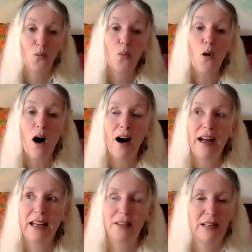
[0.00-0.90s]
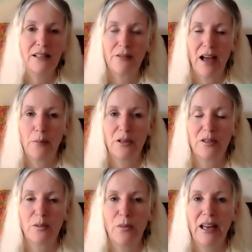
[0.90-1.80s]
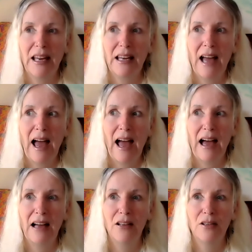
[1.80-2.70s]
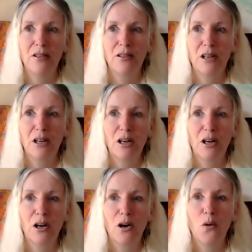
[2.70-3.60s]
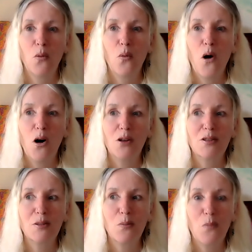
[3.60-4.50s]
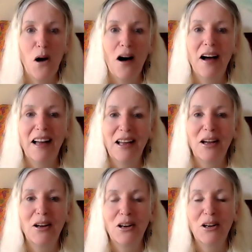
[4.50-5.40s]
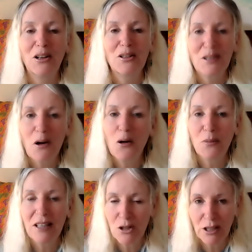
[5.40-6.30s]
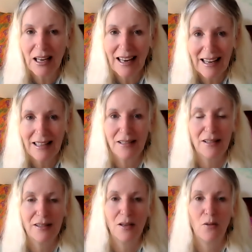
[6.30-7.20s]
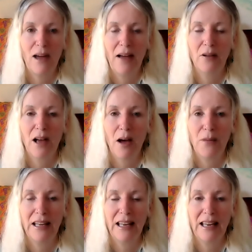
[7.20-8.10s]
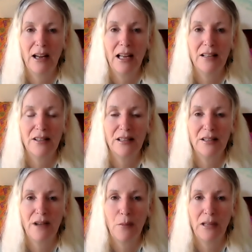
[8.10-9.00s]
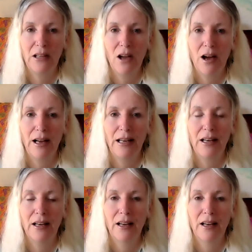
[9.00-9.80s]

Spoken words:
why things have happened to me and what my soul mission is around coming here into this family line